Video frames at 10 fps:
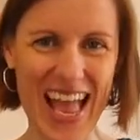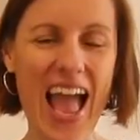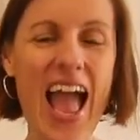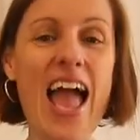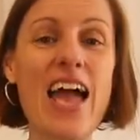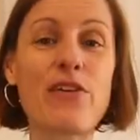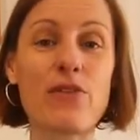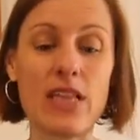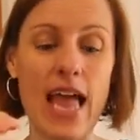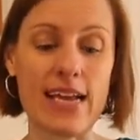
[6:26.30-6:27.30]
and
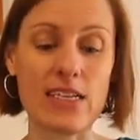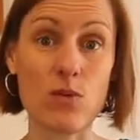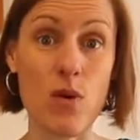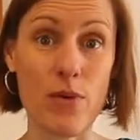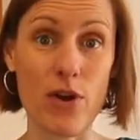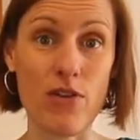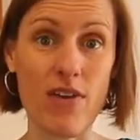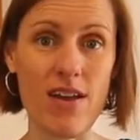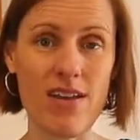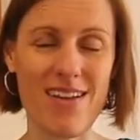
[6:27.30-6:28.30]
relax. Swap it
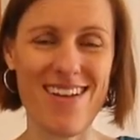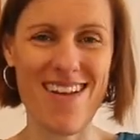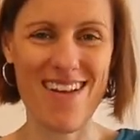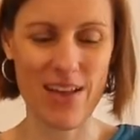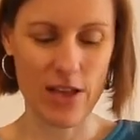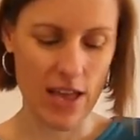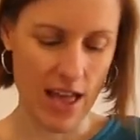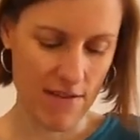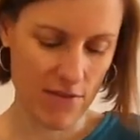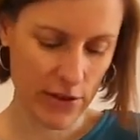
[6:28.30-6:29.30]
over.
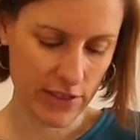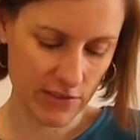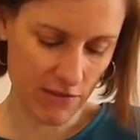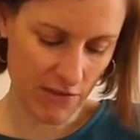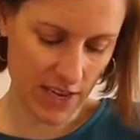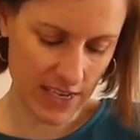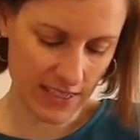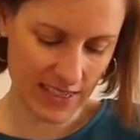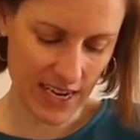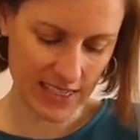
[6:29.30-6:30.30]
Have those
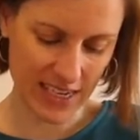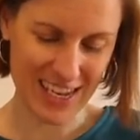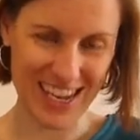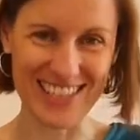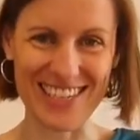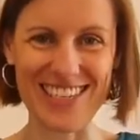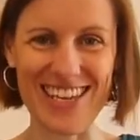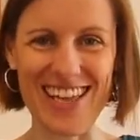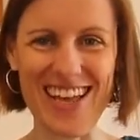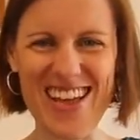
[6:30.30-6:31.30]
fingers tucked in against each
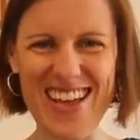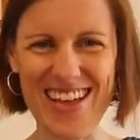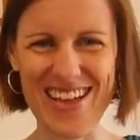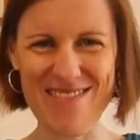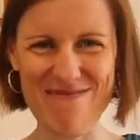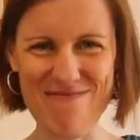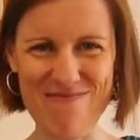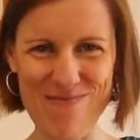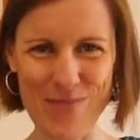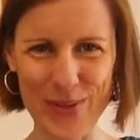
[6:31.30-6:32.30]
other,
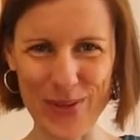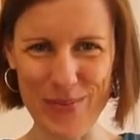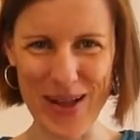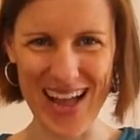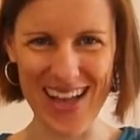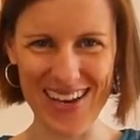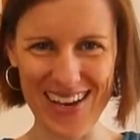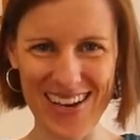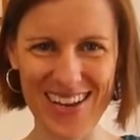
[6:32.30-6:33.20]
pull apart